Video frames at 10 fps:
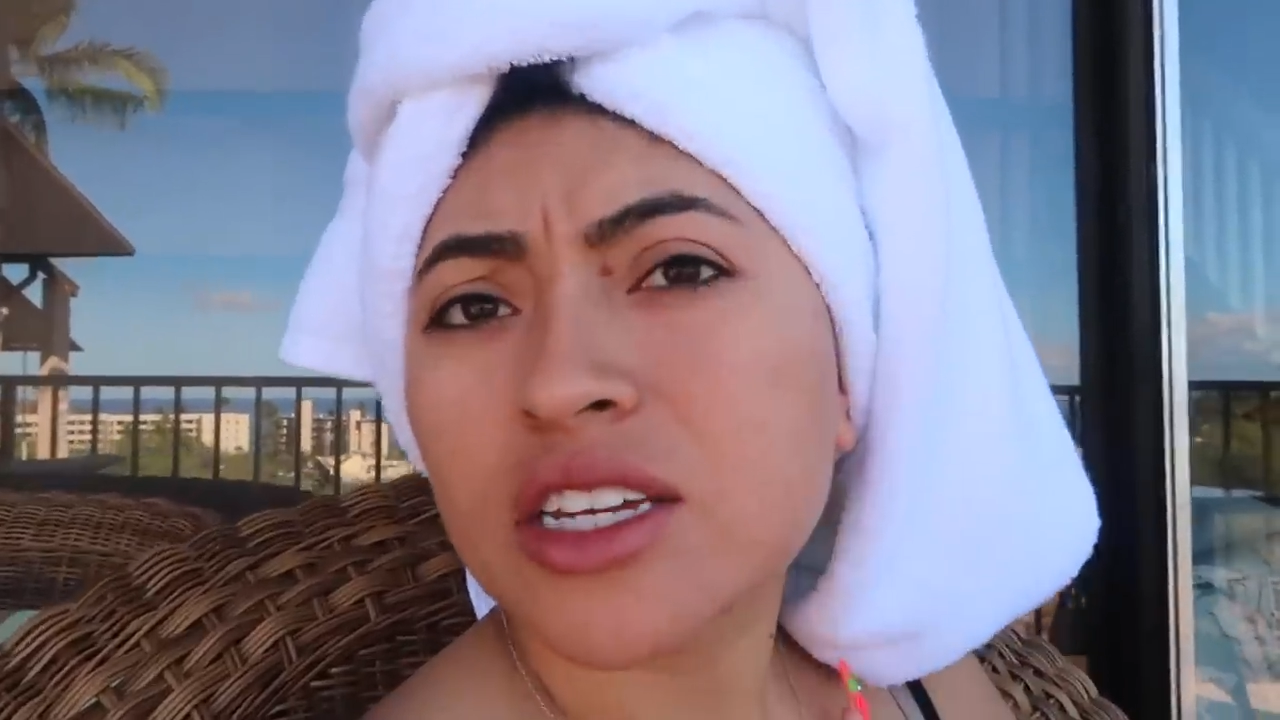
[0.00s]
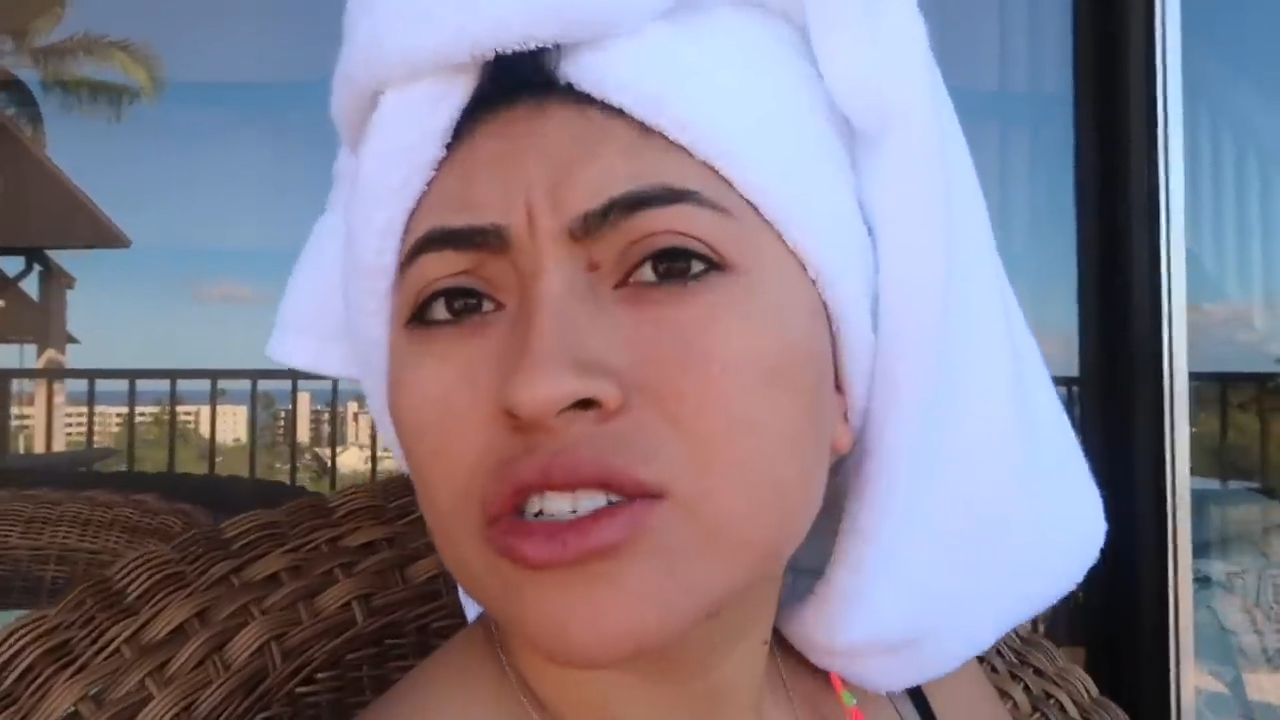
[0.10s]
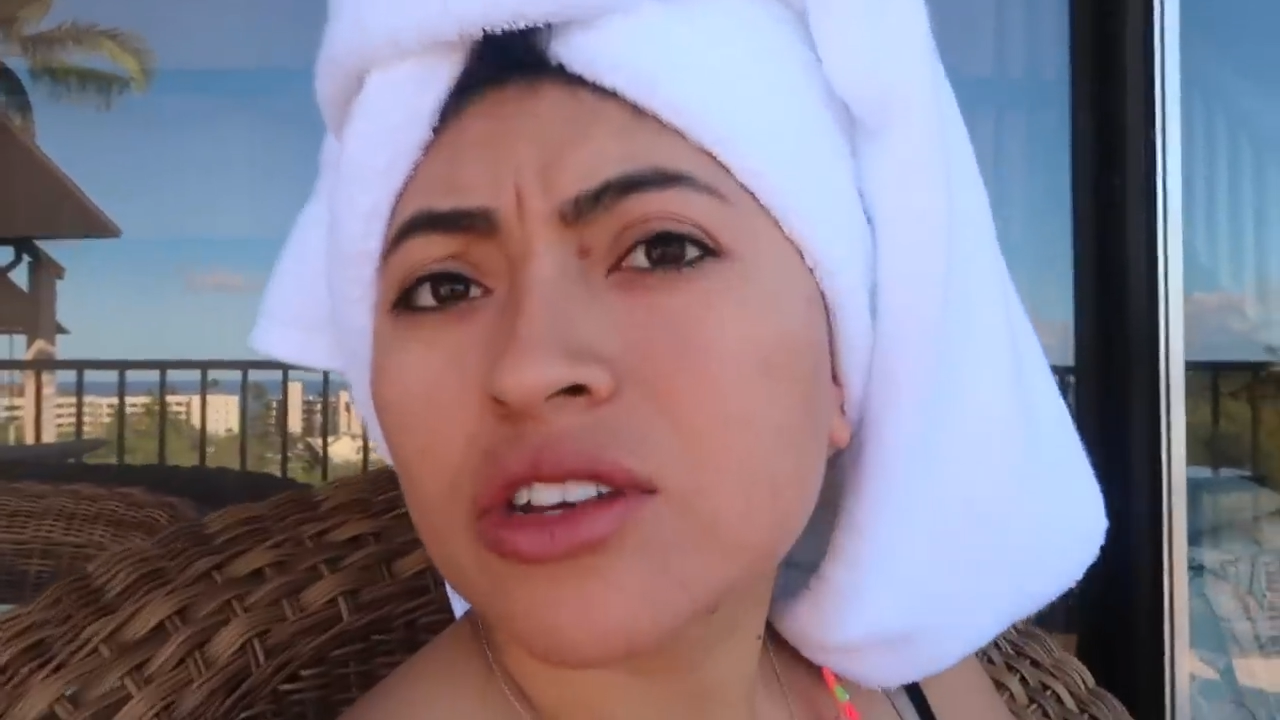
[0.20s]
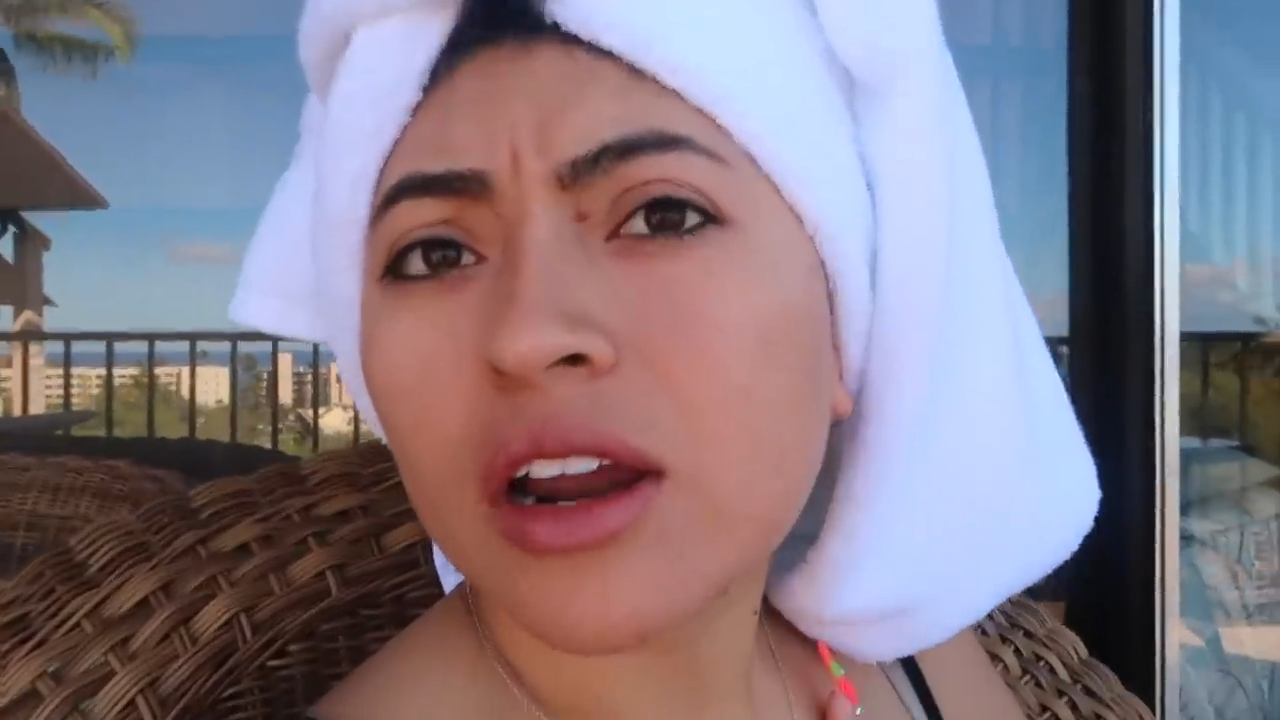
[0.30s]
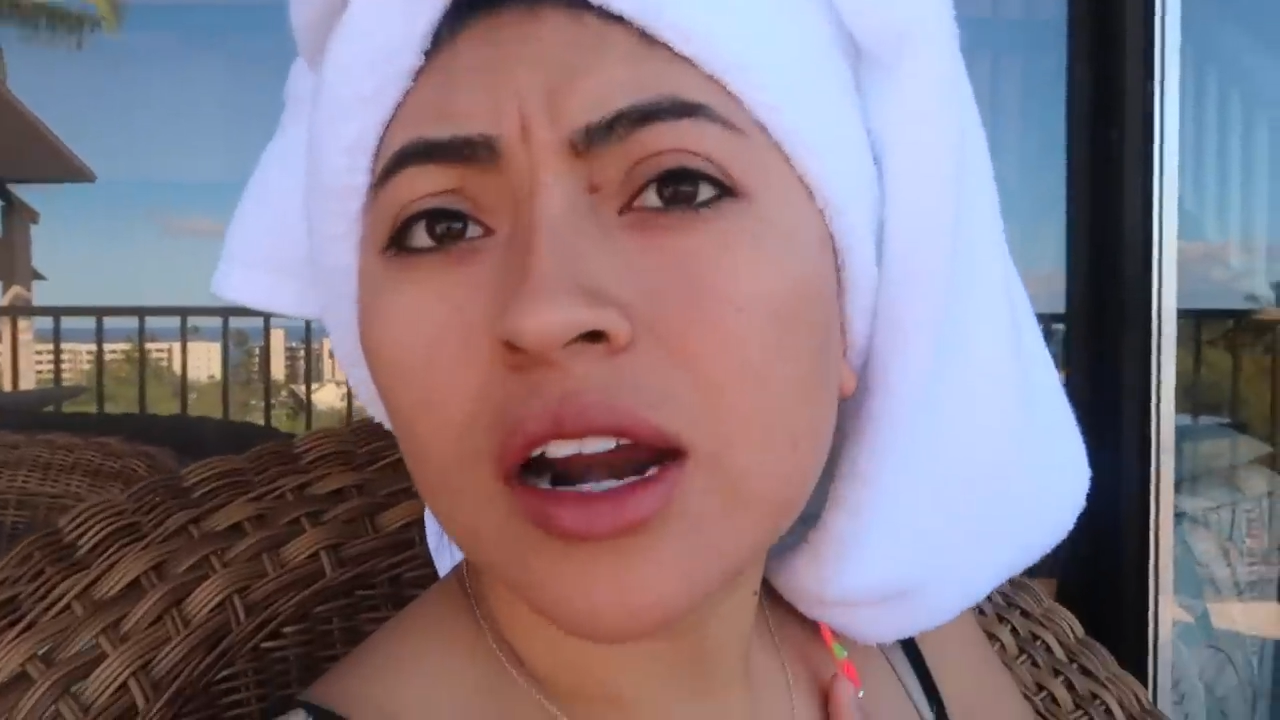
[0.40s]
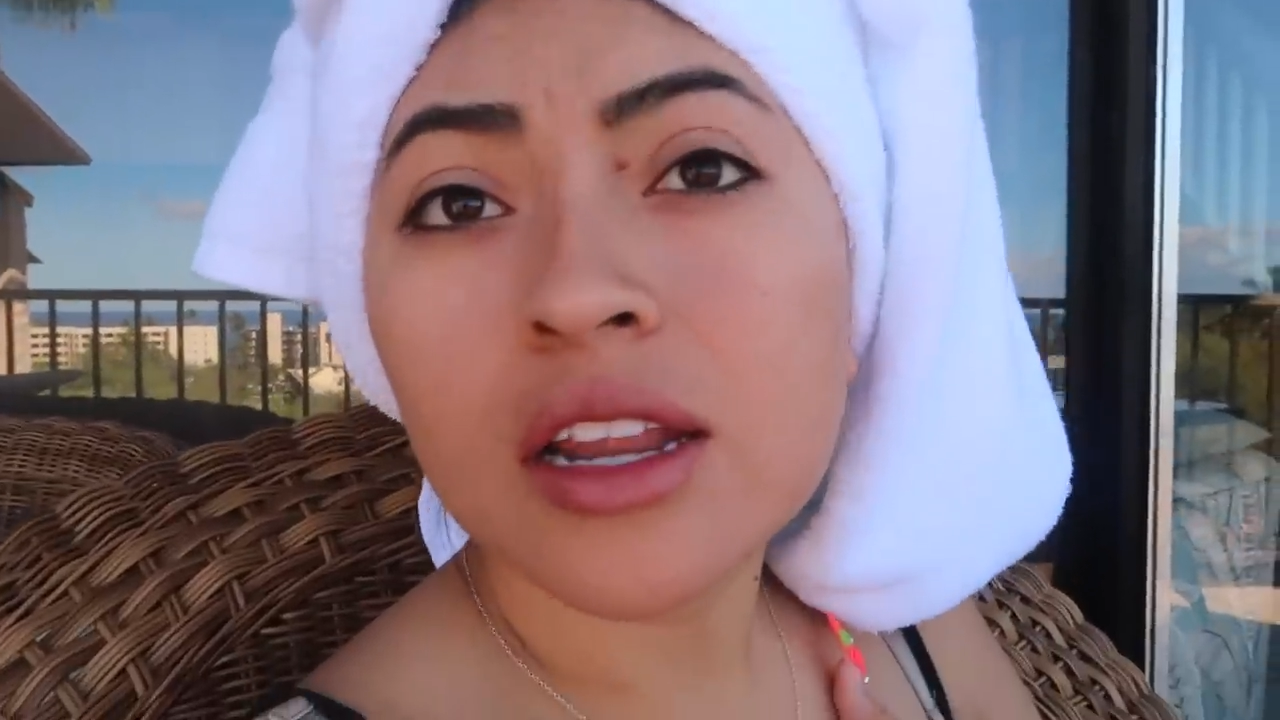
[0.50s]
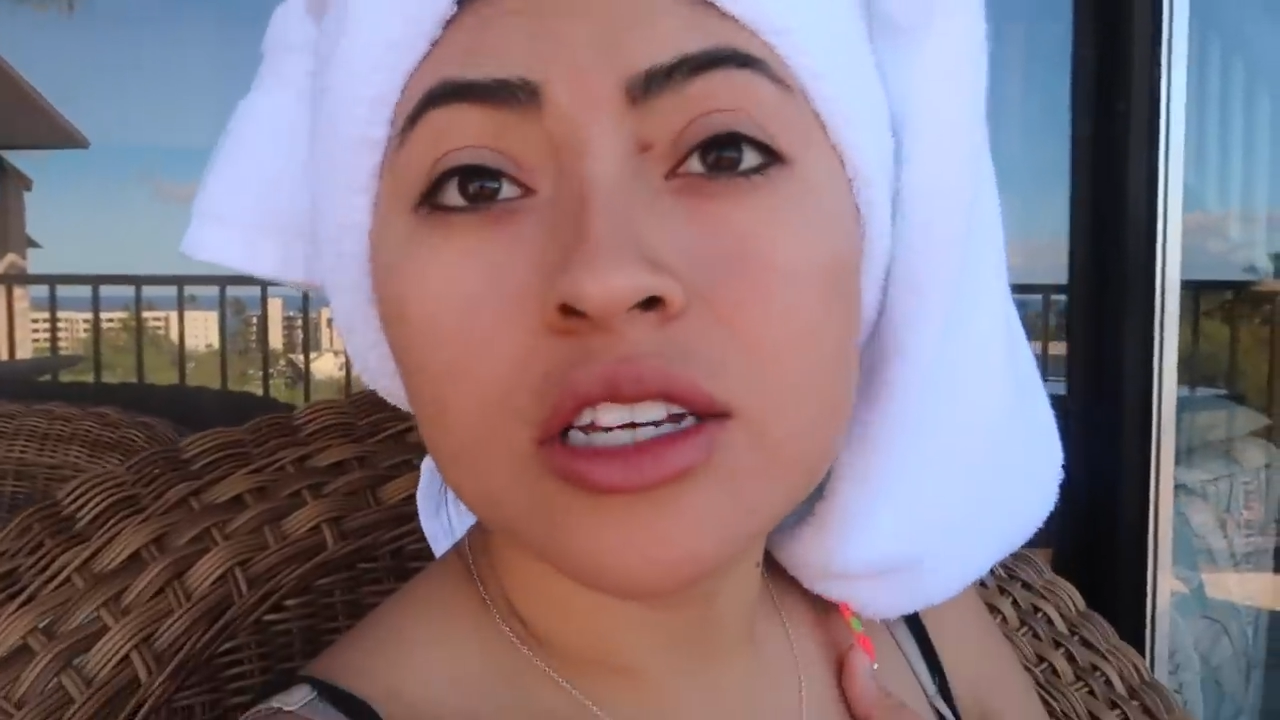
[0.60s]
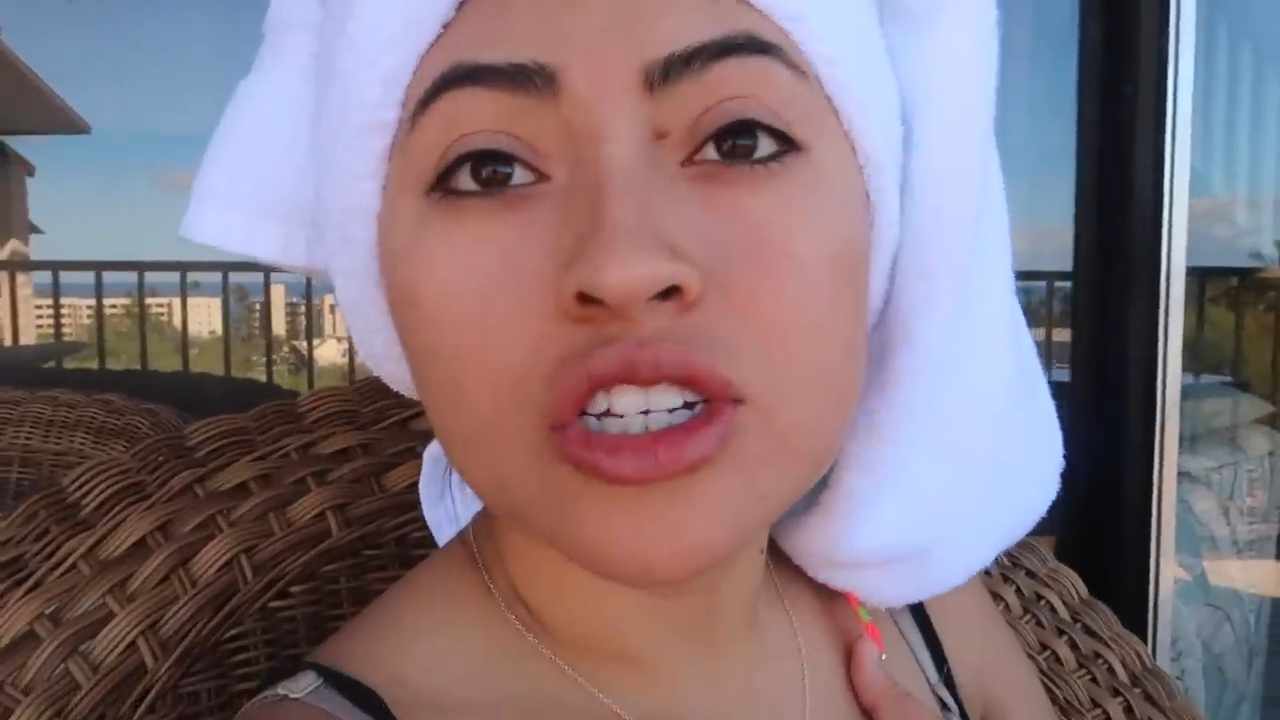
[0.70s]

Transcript: I just got out of